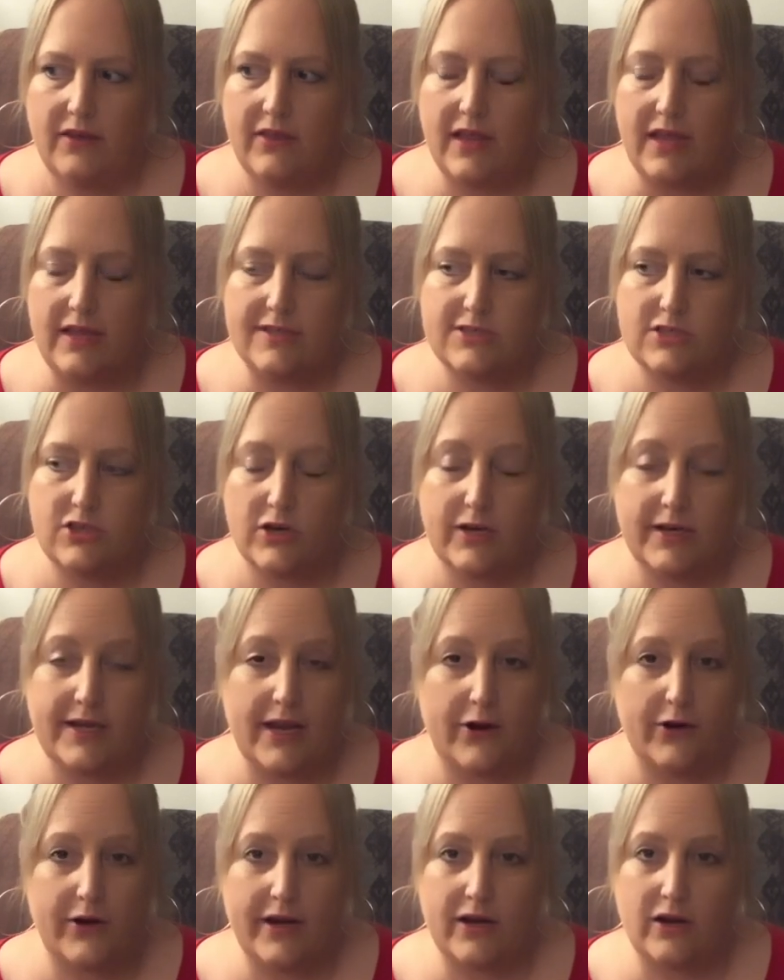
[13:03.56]
they started
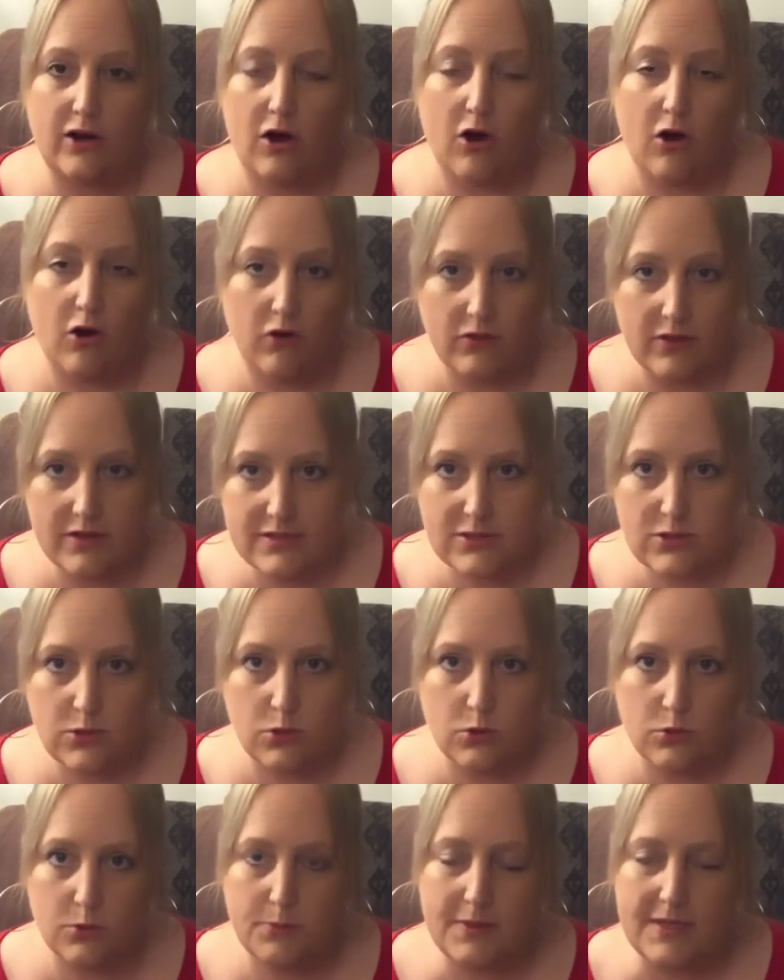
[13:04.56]
carrying all this
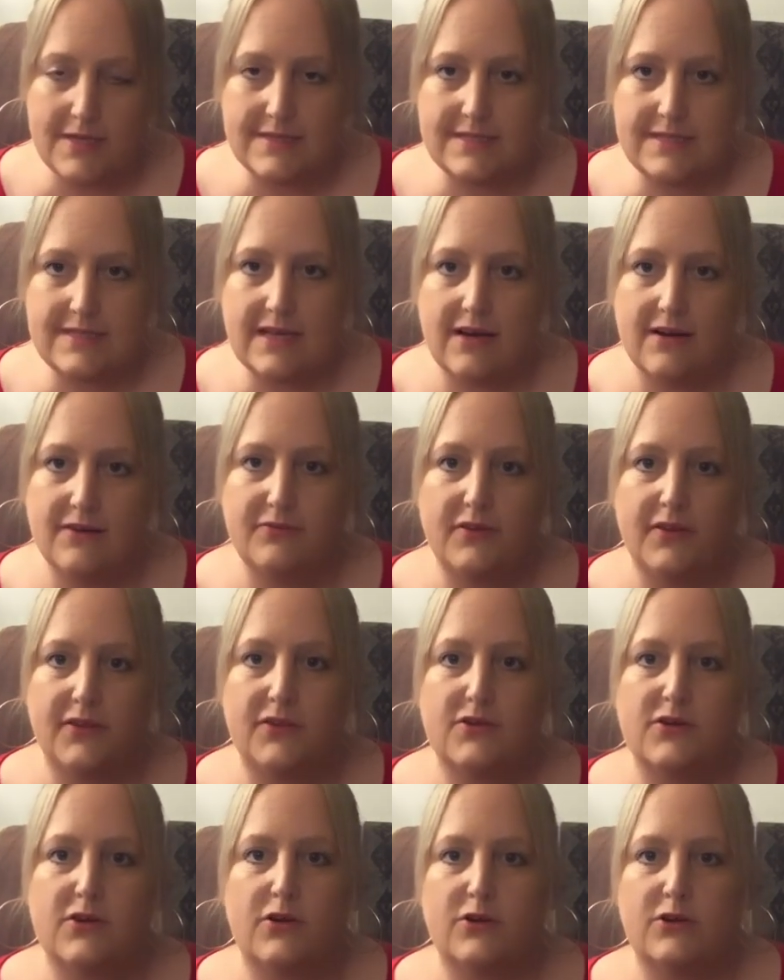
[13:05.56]
cool bee stuff at
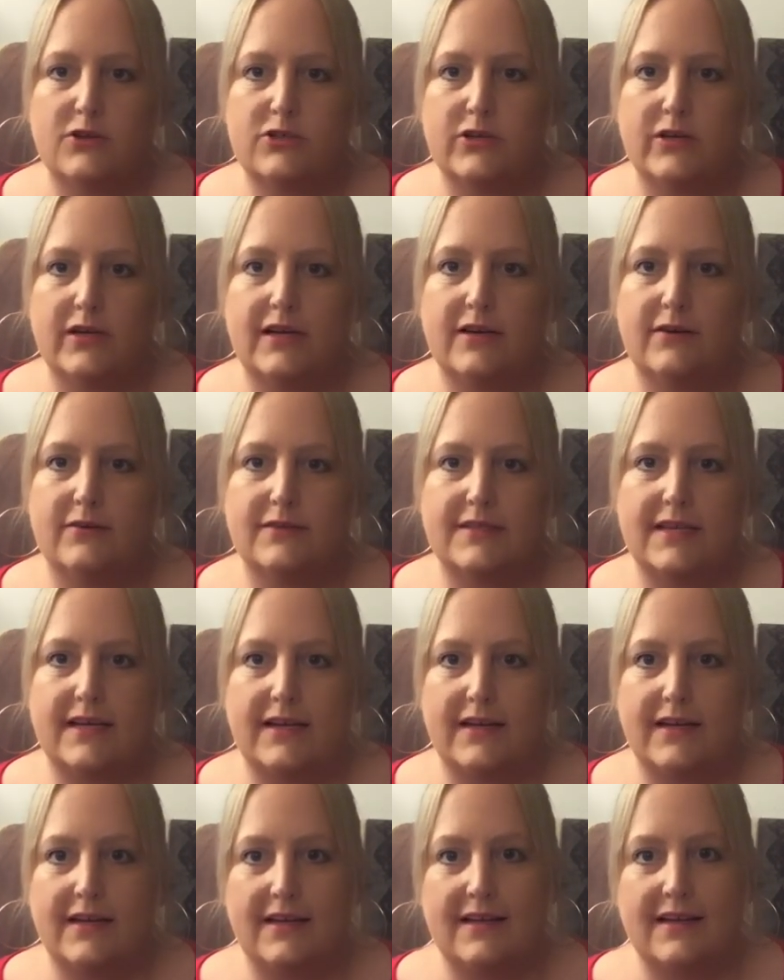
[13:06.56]
the Dollar Tree and I was like,
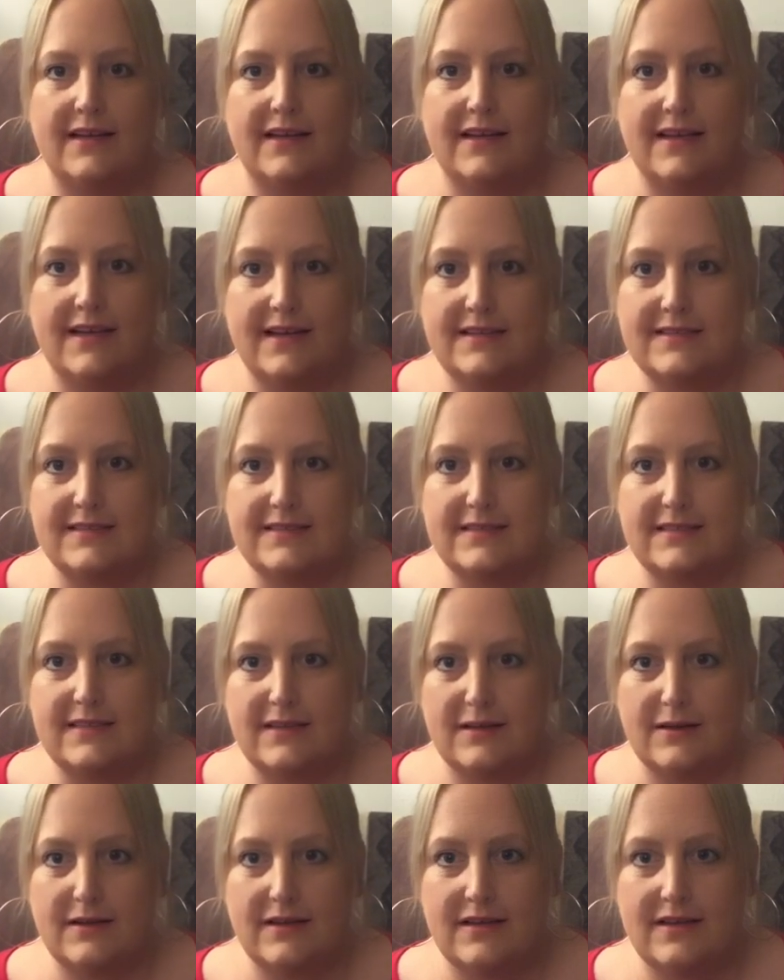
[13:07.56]
yes,
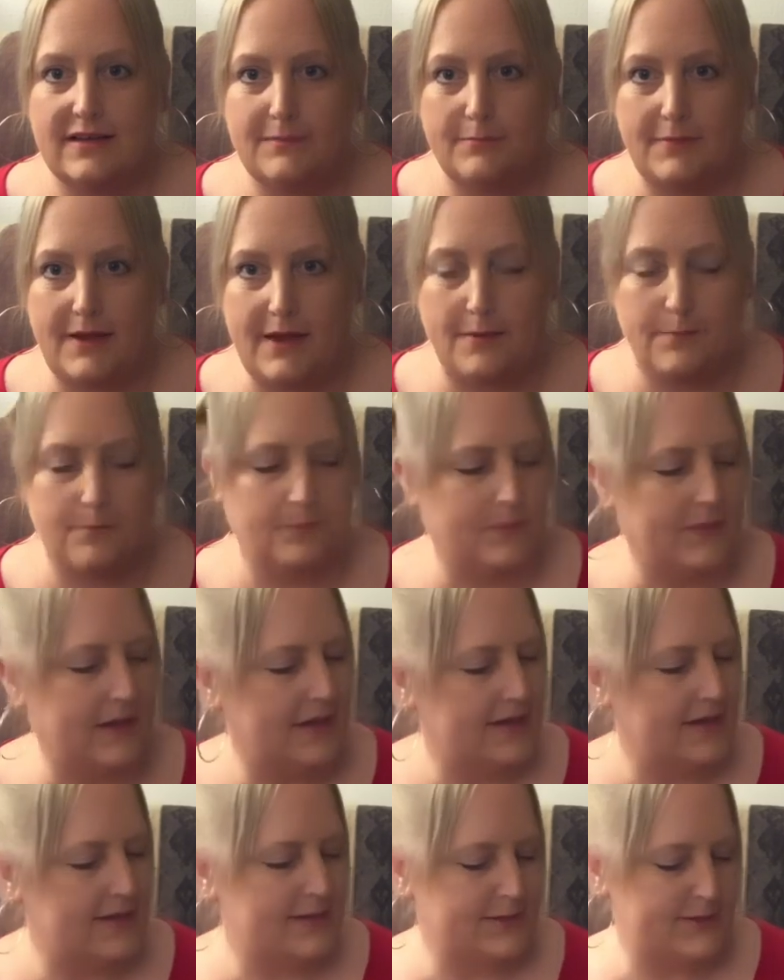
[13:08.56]
ma'am.
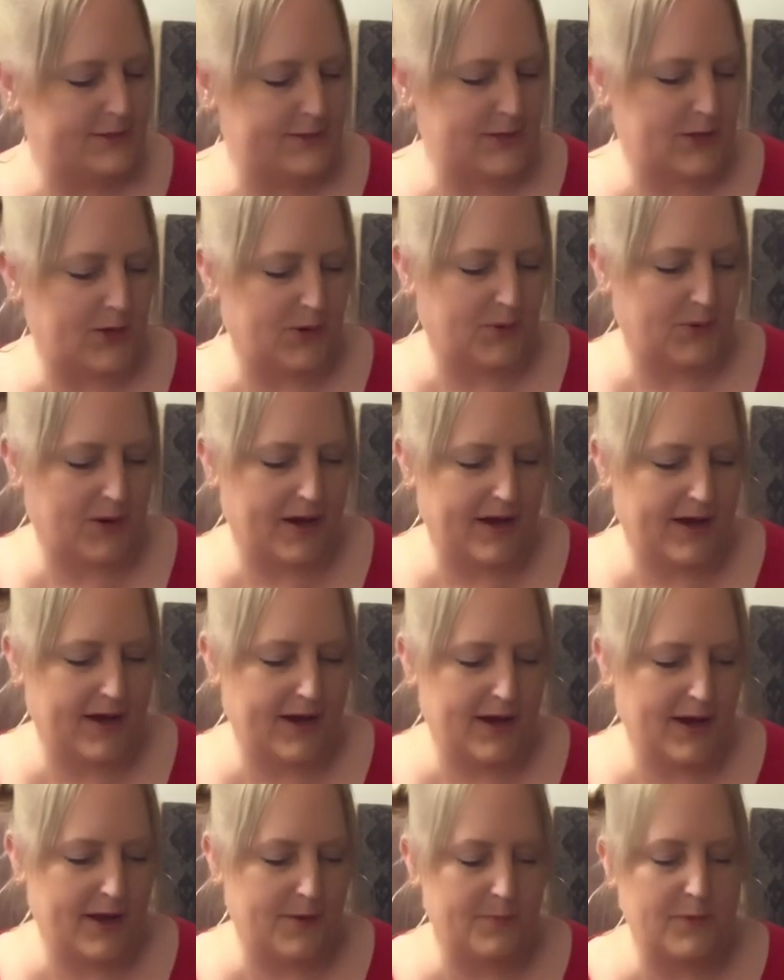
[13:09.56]
So
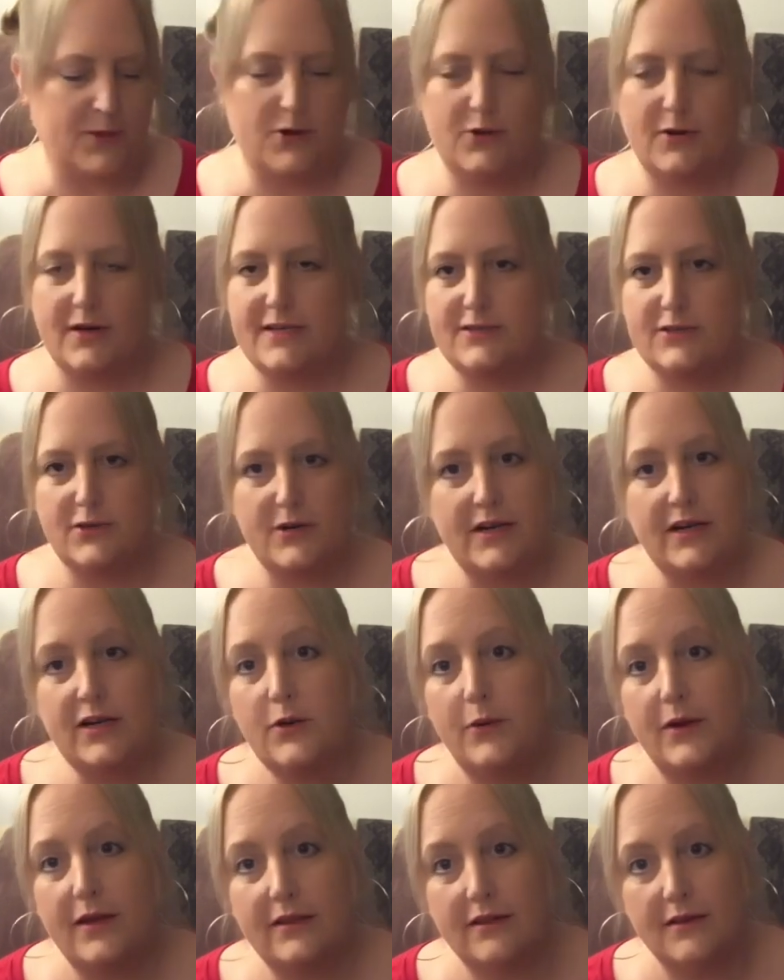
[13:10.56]
um, you guys already
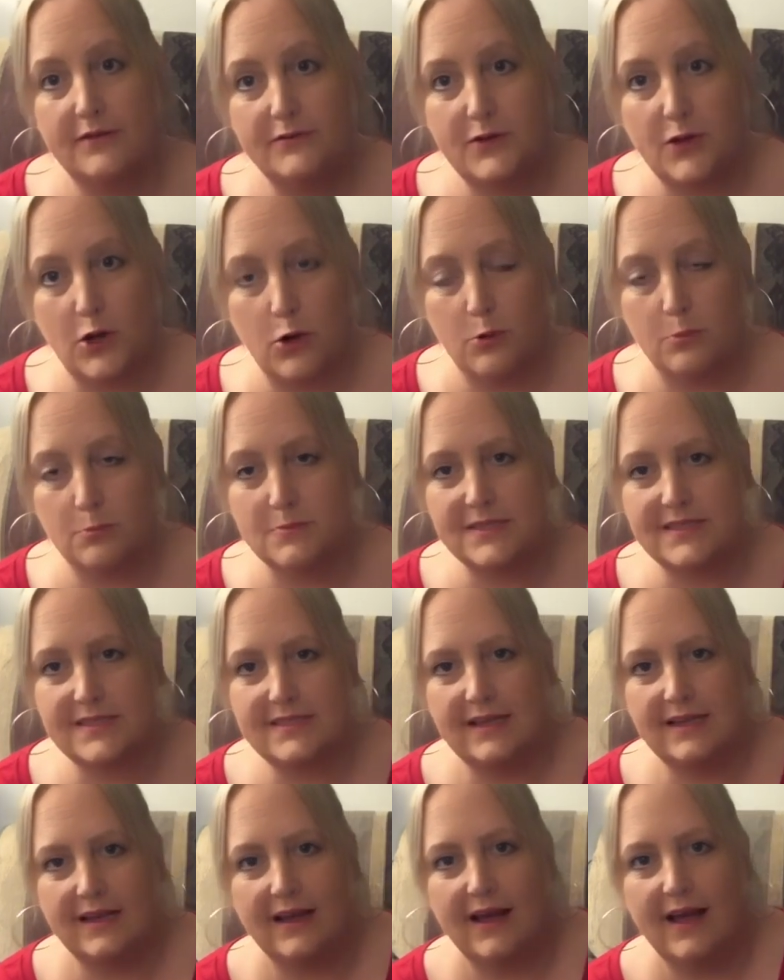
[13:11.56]
know I love gnomes
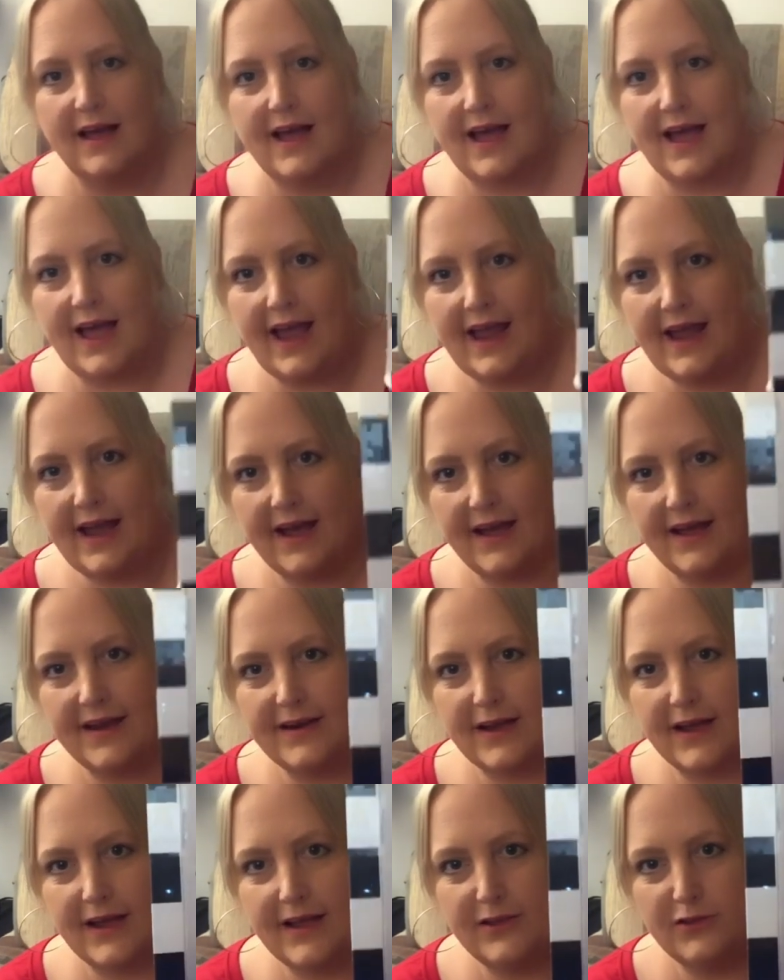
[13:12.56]
and
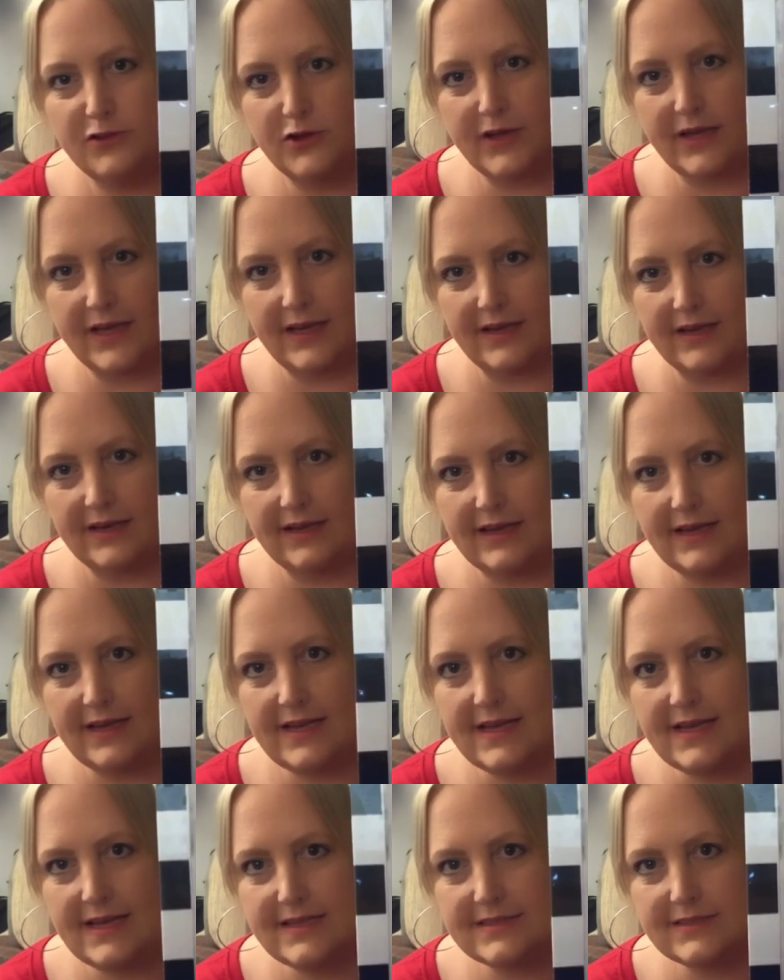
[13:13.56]
look at,
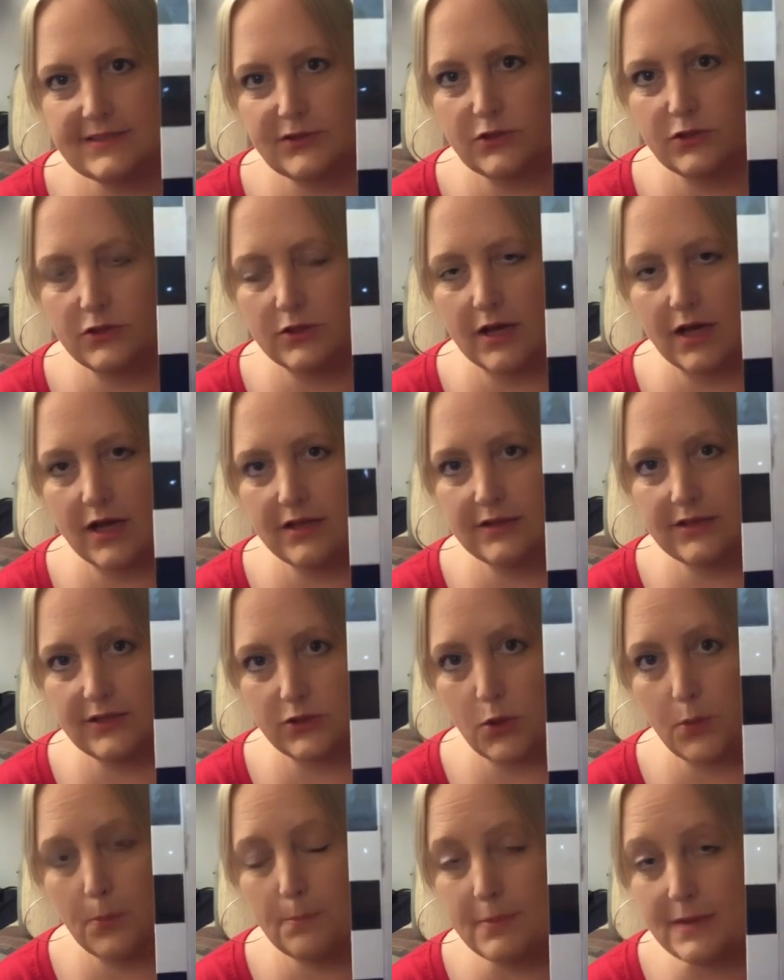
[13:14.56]
he is a little, a
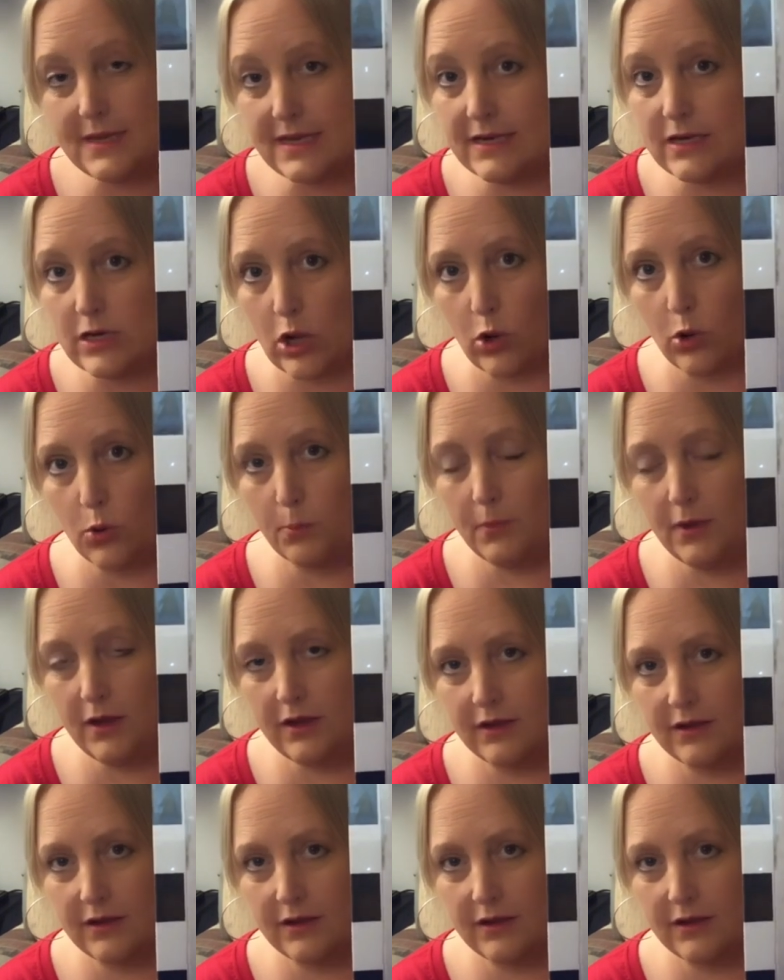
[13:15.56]
little bee gnome